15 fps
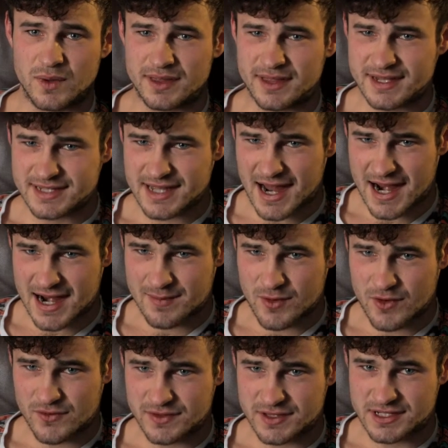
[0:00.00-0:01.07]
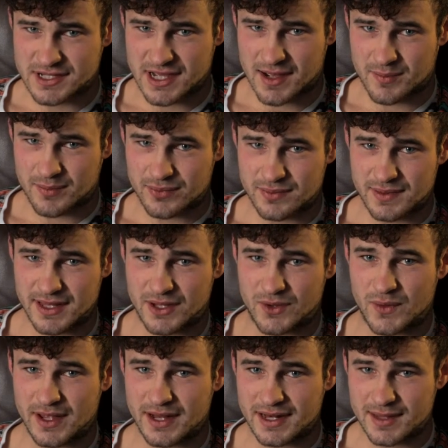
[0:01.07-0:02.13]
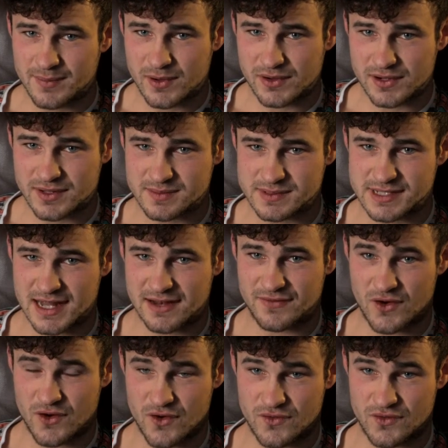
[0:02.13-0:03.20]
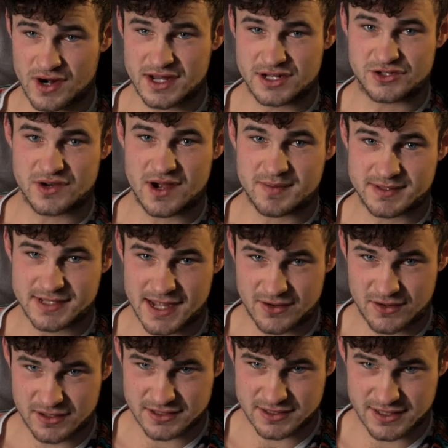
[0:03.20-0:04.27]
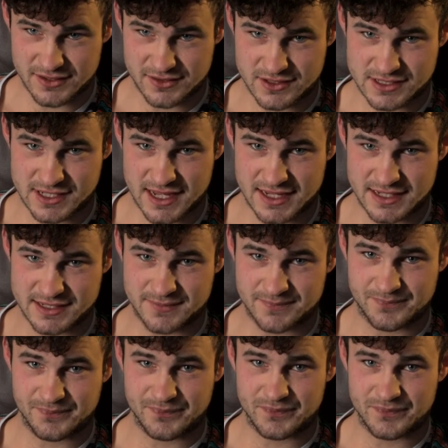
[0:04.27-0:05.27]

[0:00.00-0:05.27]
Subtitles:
With his arm over the top, he quickly pulled himself over and dropped down onto the other side.